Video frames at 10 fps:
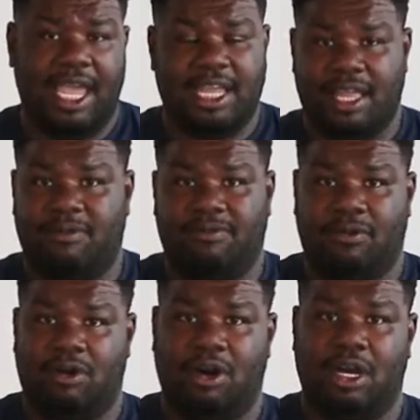except
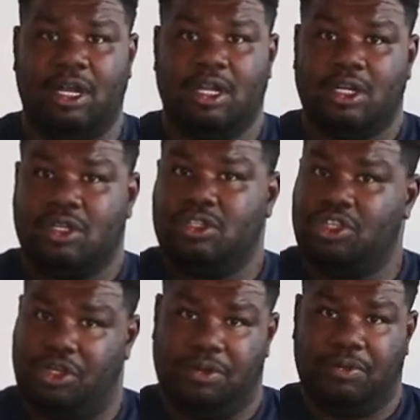for
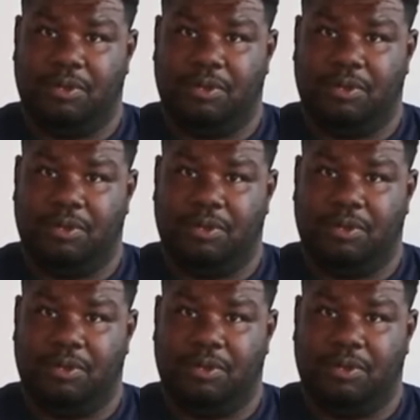two.